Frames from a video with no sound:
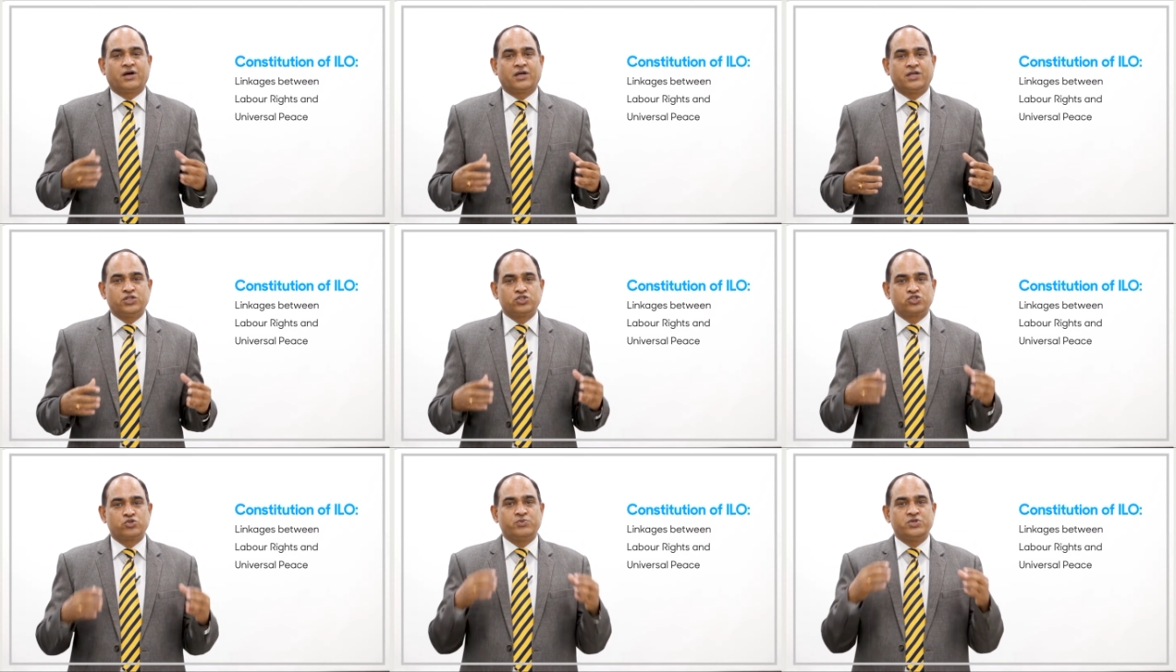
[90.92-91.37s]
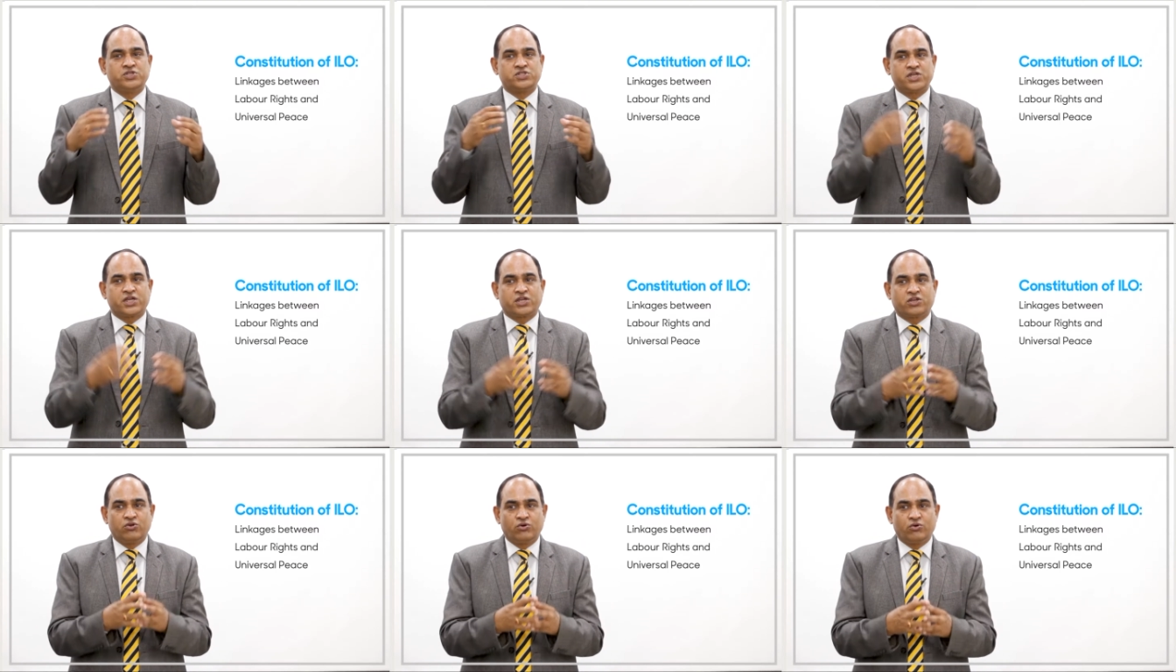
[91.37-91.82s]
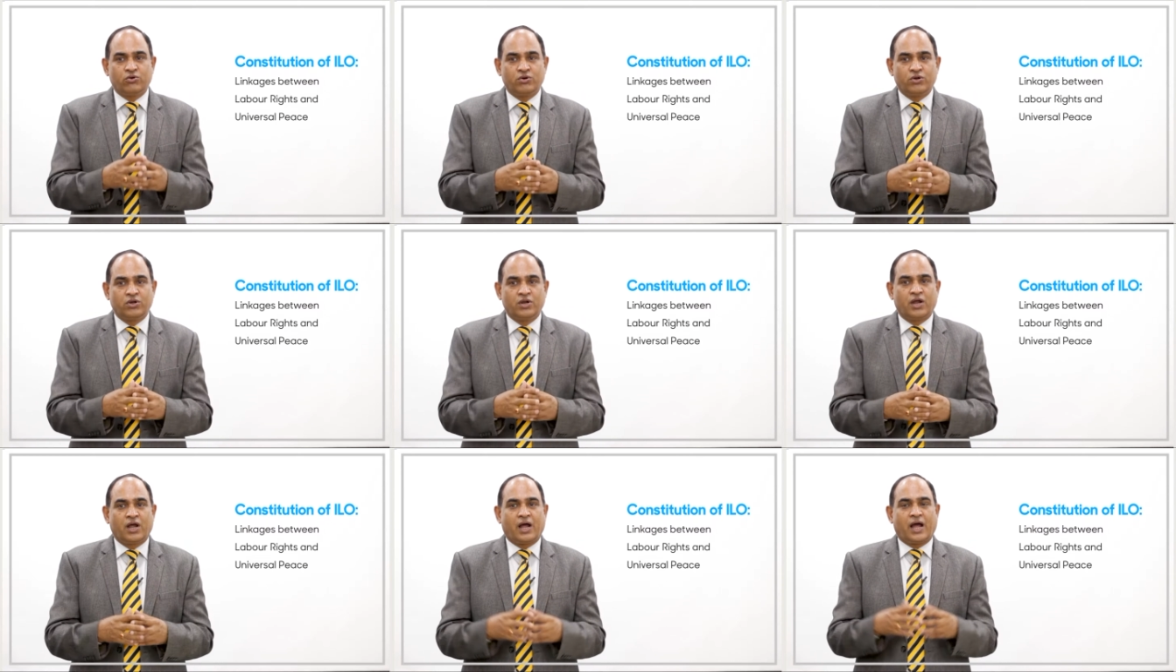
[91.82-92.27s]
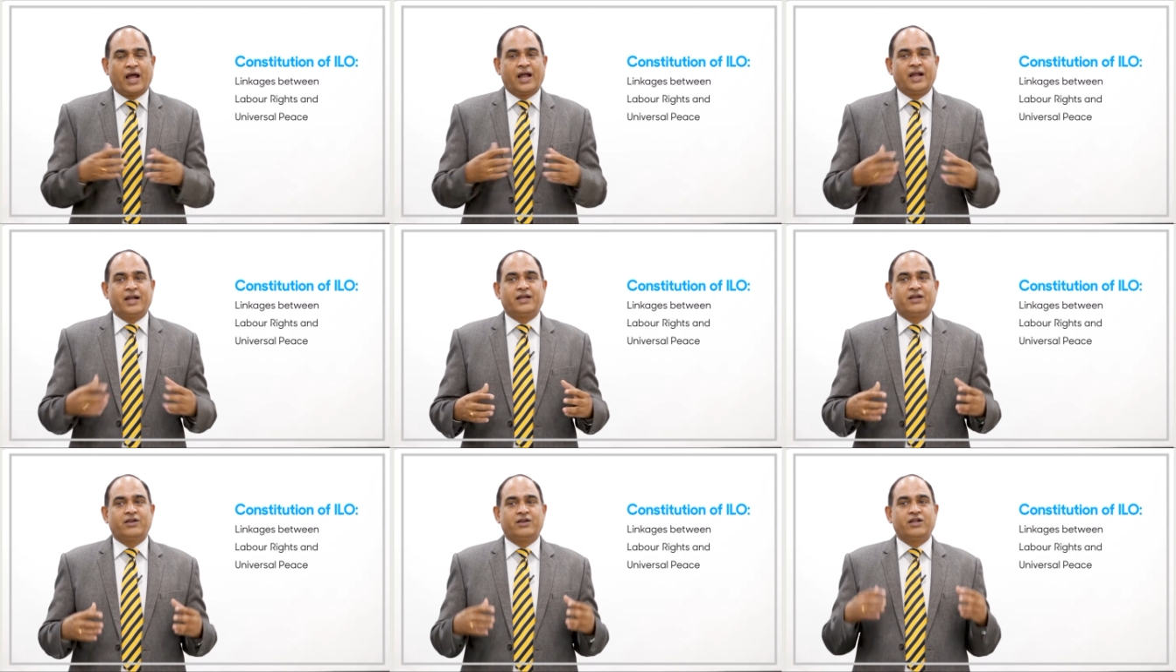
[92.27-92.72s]
is to be secured,
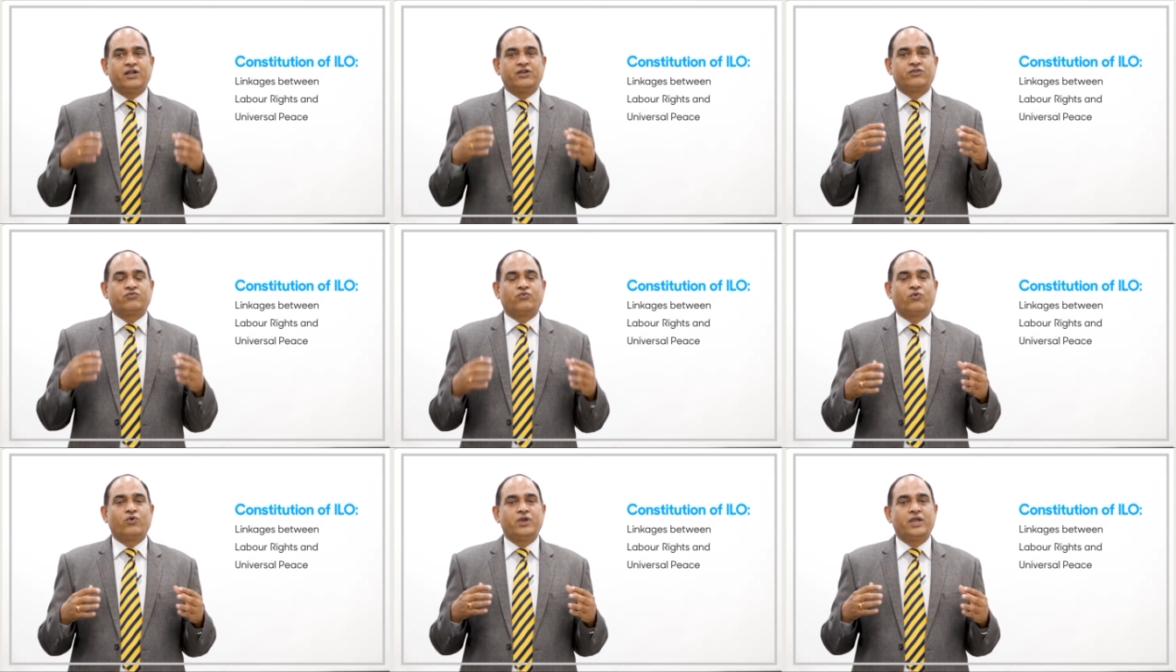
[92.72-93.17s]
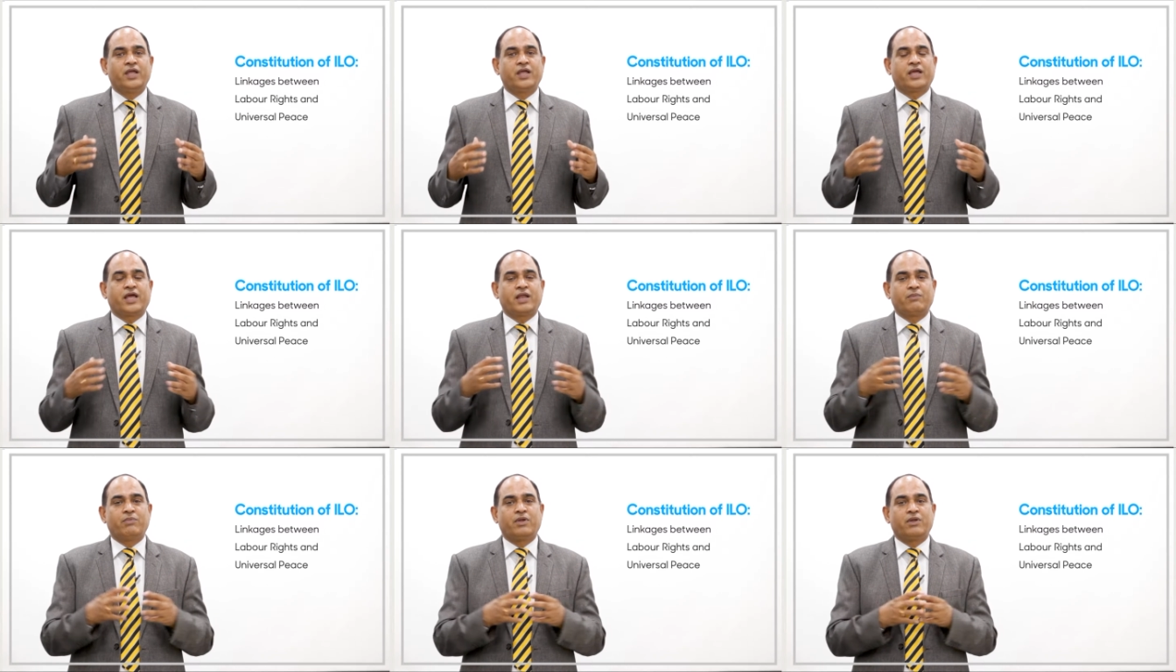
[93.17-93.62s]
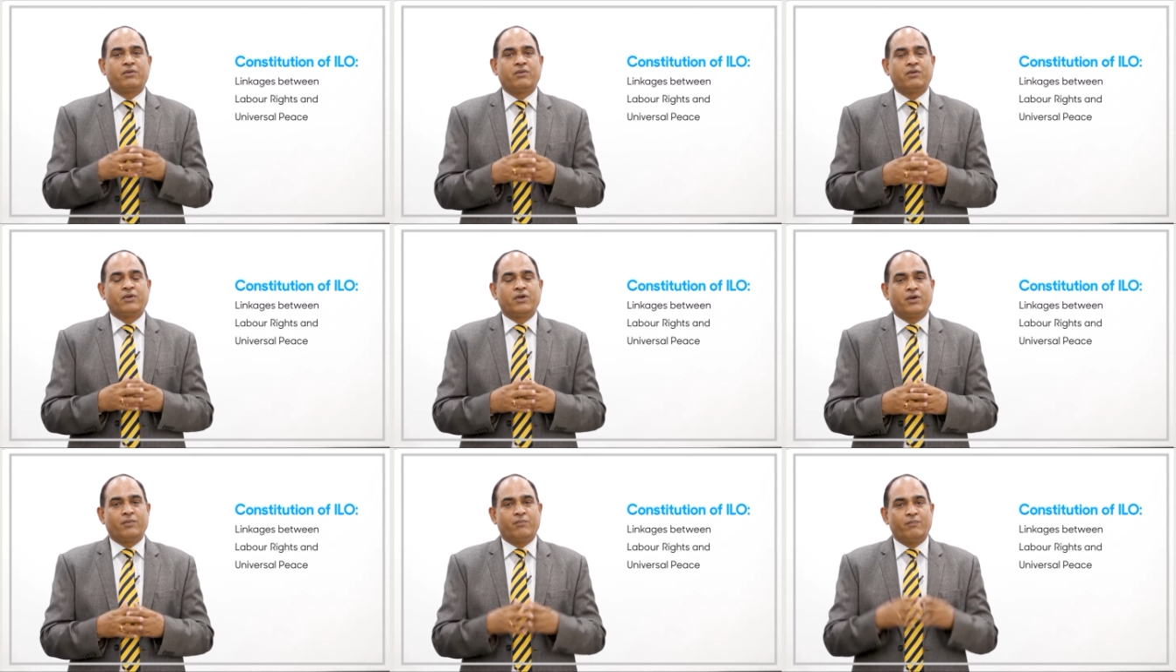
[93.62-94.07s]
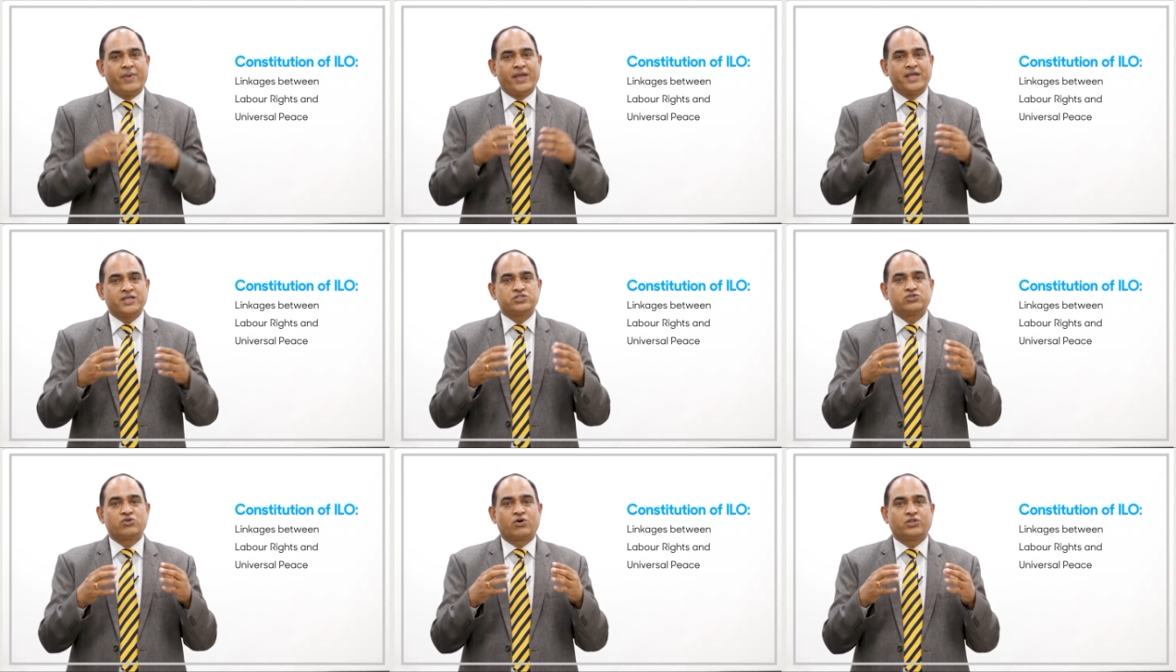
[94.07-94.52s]
and it only can be
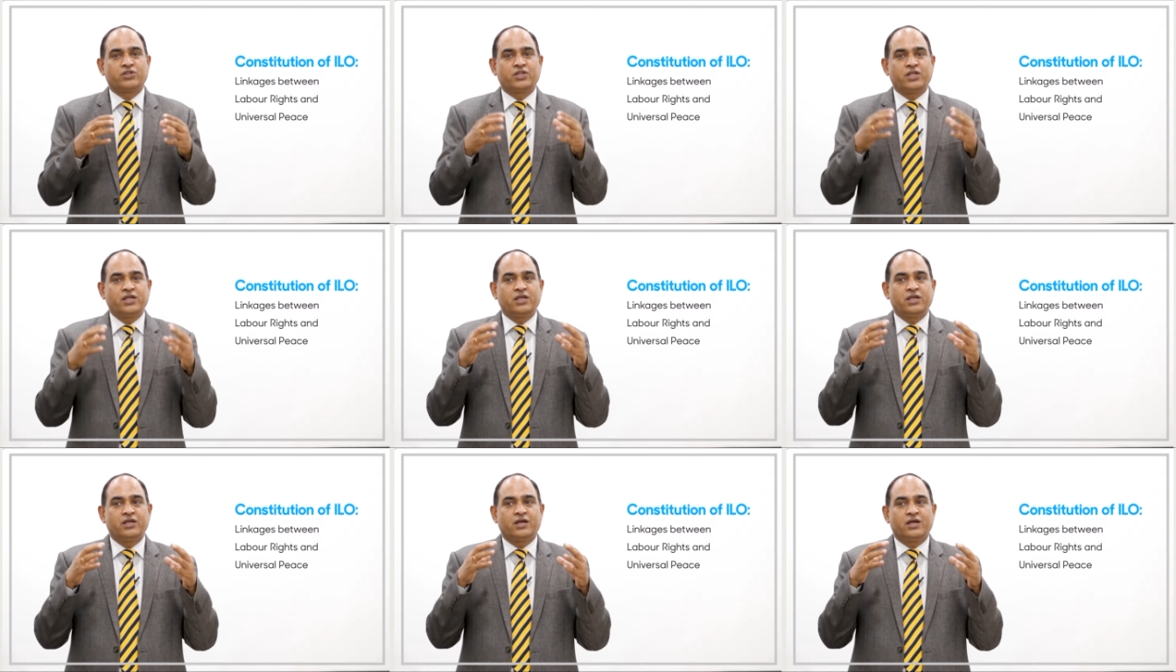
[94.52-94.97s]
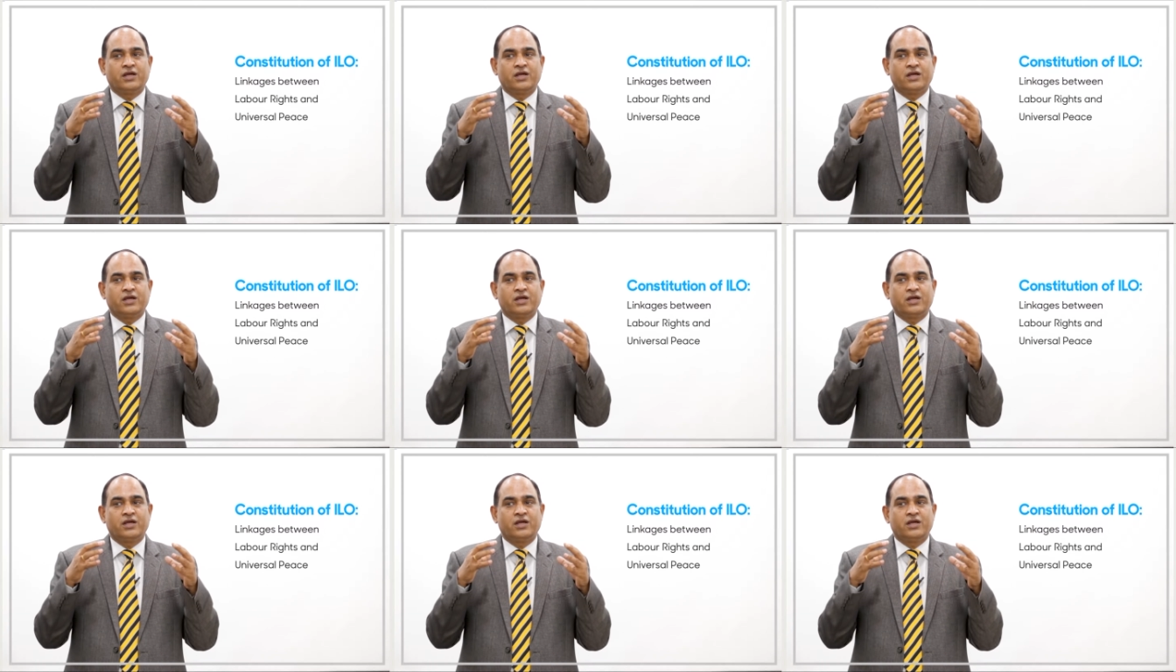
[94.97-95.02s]
based on the